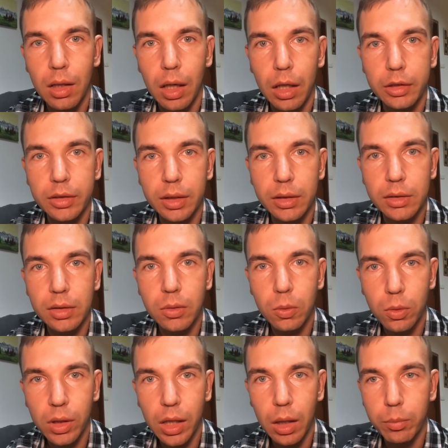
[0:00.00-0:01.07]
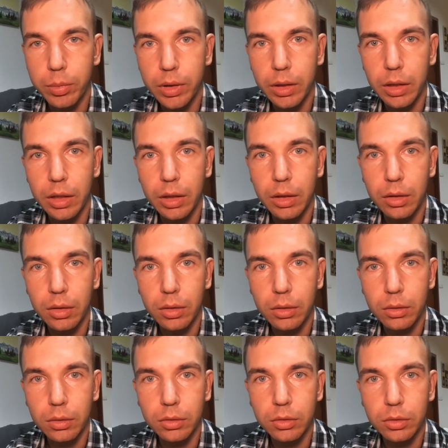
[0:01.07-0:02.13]
I just hook up the
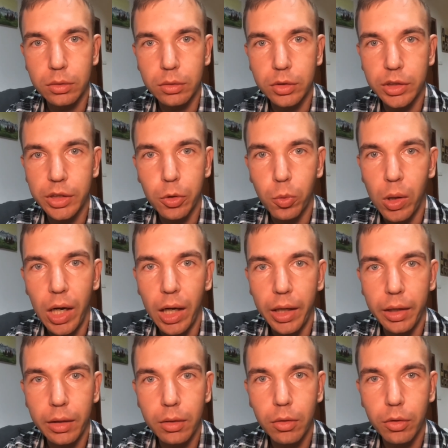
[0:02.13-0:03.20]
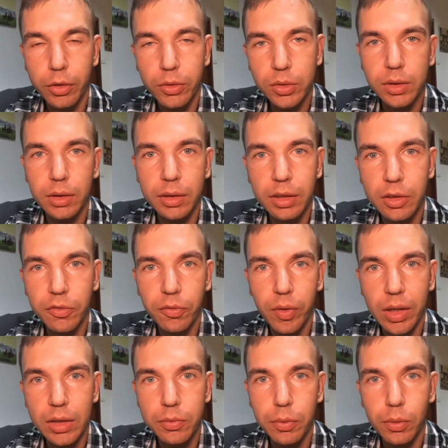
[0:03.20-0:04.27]
GUI or user
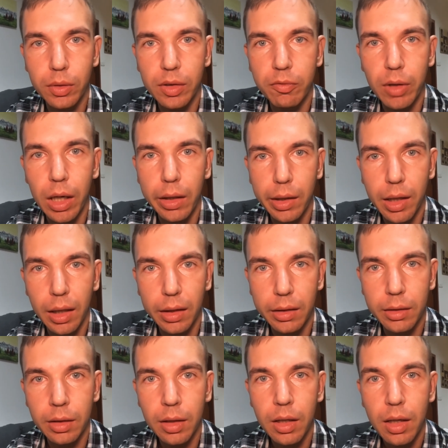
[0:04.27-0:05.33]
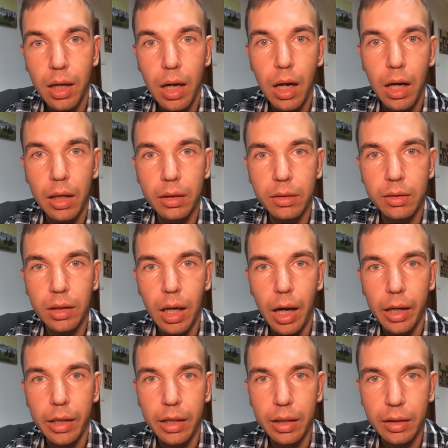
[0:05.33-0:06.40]
interface for the WireGuard and
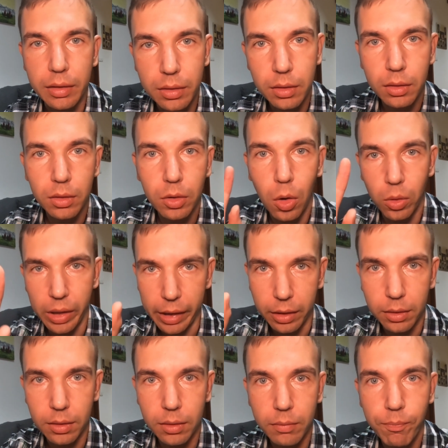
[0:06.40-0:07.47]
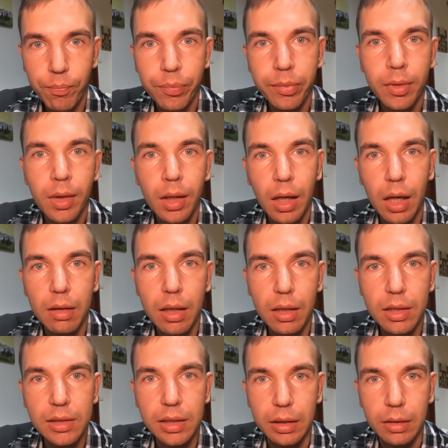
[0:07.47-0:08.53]
I hit connect. And that
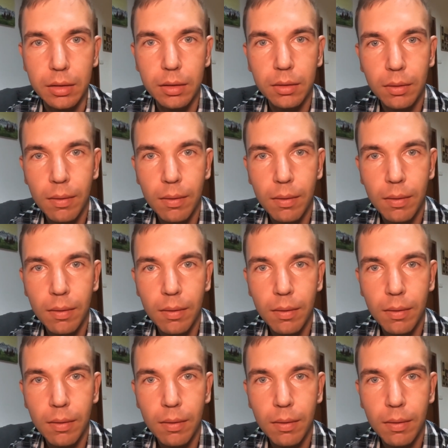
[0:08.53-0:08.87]
is it.